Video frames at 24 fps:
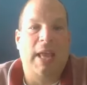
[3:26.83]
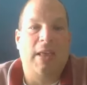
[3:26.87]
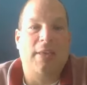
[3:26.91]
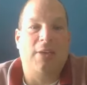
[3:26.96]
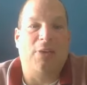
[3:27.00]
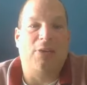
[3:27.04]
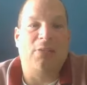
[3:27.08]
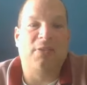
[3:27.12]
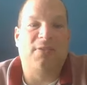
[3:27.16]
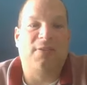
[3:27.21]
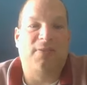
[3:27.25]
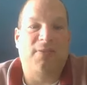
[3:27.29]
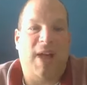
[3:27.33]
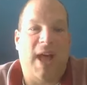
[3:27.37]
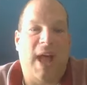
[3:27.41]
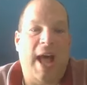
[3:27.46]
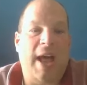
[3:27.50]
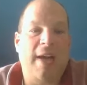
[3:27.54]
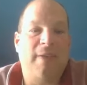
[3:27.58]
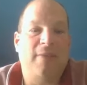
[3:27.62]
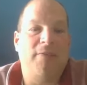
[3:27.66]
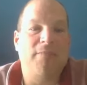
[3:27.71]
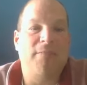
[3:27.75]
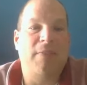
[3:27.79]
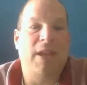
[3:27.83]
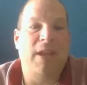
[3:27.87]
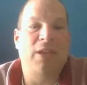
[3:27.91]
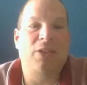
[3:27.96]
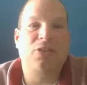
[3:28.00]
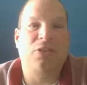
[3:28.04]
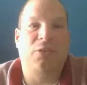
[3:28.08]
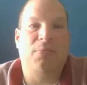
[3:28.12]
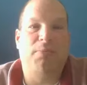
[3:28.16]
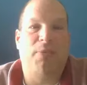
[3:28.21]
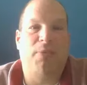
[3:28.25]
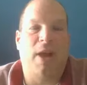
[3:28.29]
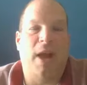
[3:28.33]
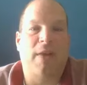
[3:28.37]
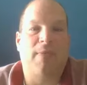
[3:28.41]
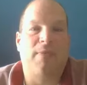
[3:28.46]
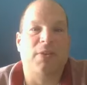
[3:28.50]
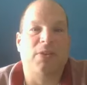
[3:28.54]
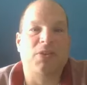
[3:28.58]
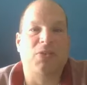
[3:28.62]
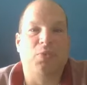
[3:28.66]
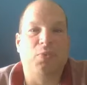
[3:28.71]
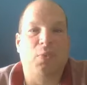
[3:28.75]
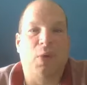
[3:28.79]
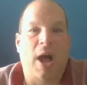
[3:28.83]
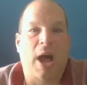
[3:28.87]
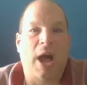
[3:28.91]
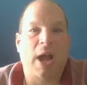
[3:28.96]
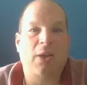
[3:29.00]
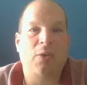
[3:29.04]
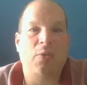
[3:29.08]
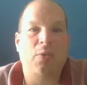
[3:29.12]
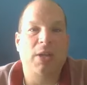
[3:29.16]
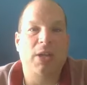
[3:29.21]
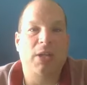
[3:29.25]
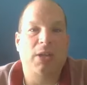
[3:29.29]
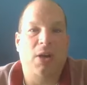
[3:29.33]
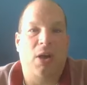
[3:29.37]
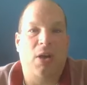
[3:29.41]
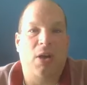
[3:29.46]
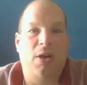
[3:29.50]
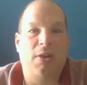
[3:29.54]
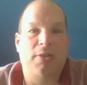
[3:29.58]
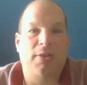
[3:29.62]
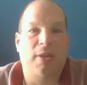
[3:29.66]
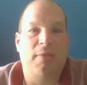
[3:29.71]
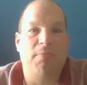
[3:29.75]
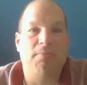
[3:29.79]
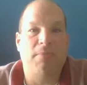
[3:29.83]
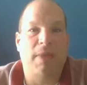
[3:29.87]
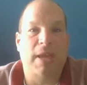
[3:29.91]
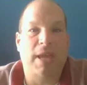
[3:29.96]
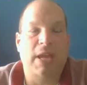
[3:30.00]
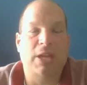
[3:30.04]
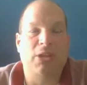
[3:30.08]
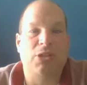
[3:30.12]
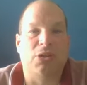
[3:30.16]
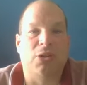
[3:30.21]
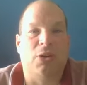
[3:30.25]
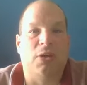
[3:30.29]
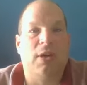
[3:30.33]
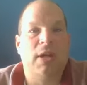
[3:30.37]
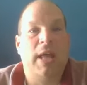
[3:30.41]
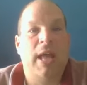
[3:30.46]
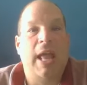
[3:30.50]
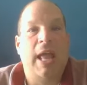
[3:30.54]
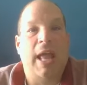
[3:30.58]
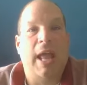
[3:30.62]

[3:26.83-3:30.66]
There's five major prophets. Why do we call them major?